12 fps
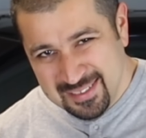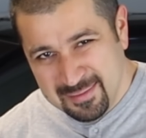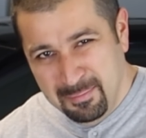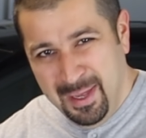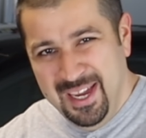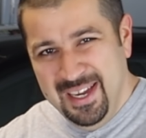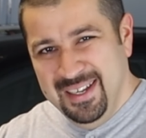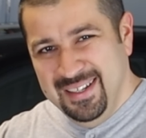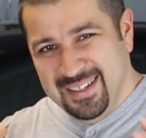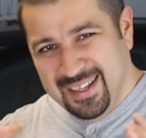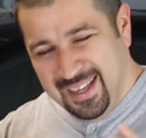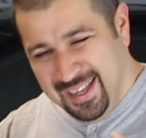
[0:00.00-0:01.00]

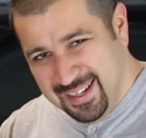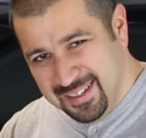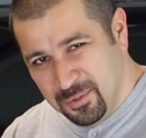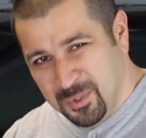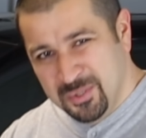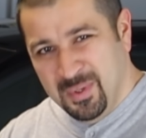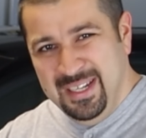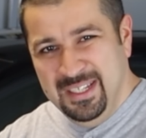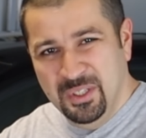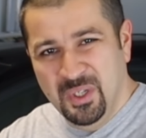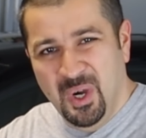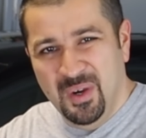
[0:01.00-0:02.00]
made, and it was ready
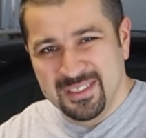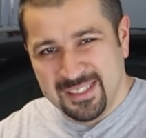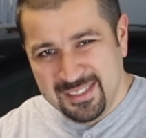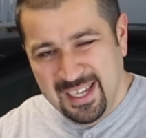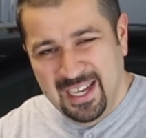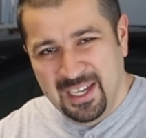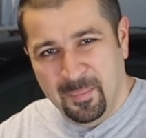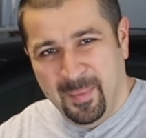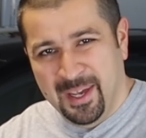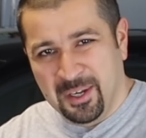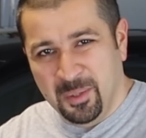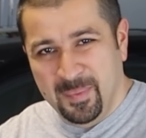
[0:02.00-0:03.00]
to go as a Scion
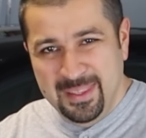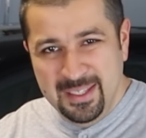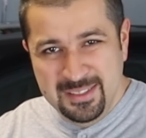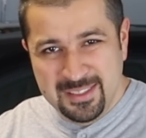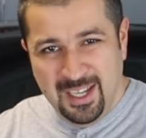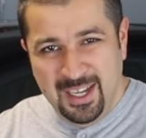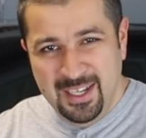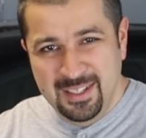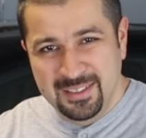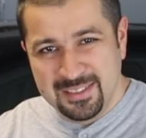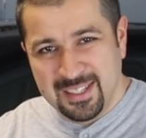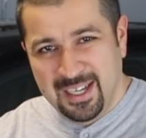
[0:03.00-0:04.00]
model, but then
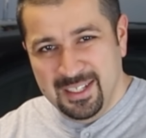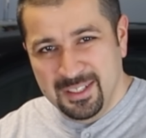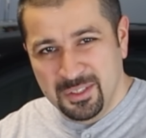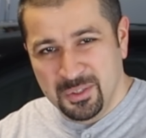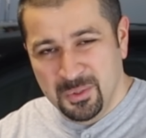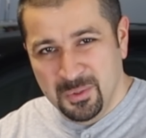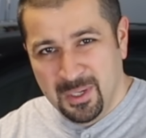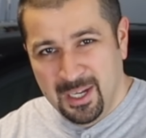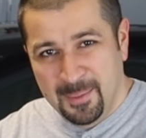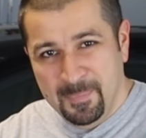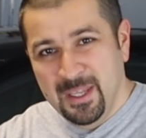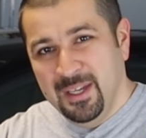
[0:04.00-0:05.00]
Scion decided to
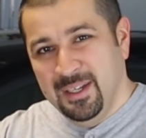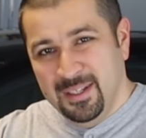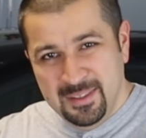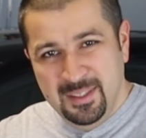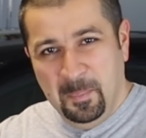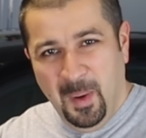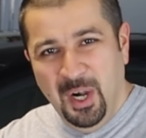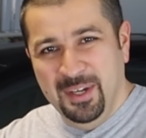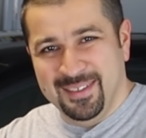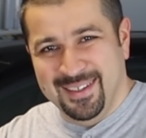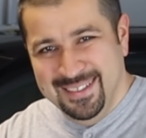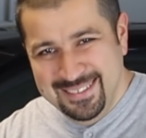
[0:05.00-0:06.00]
uh,
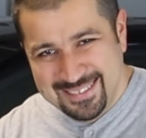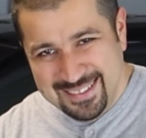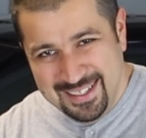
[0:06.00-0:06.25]
depart us.